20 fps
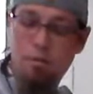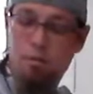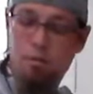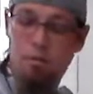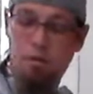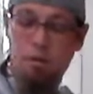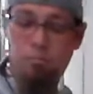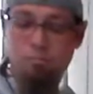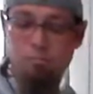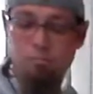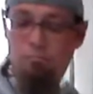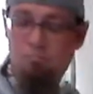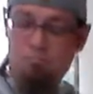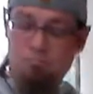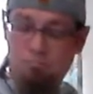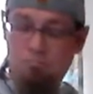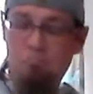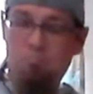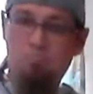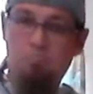for a
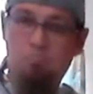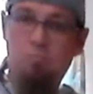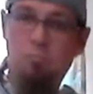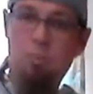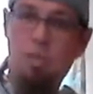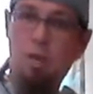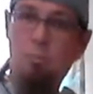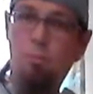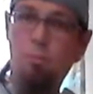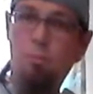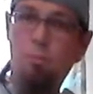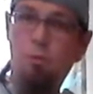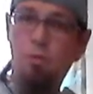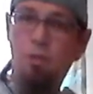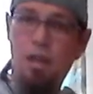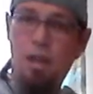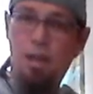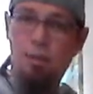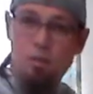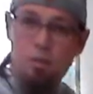couple more
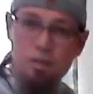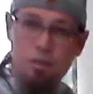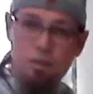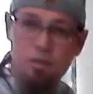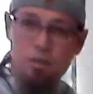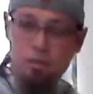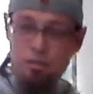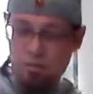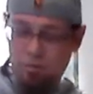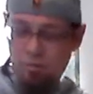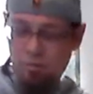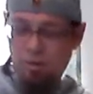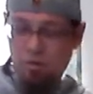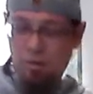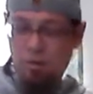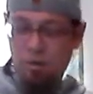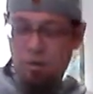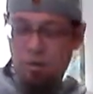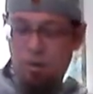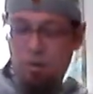sandwiches.
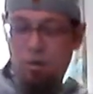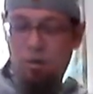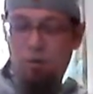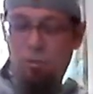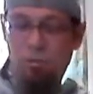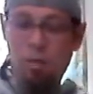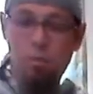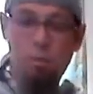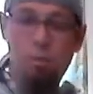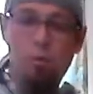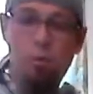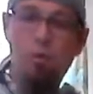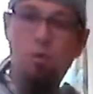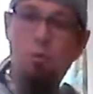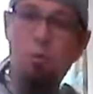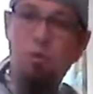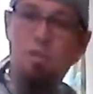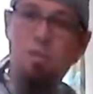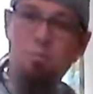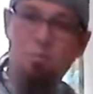Maybe put it
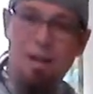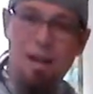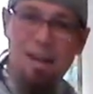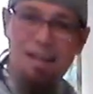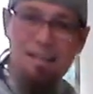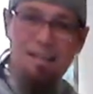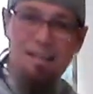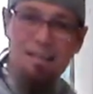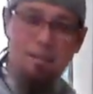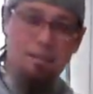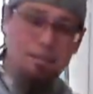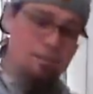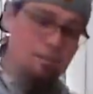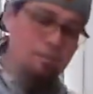with some pasta.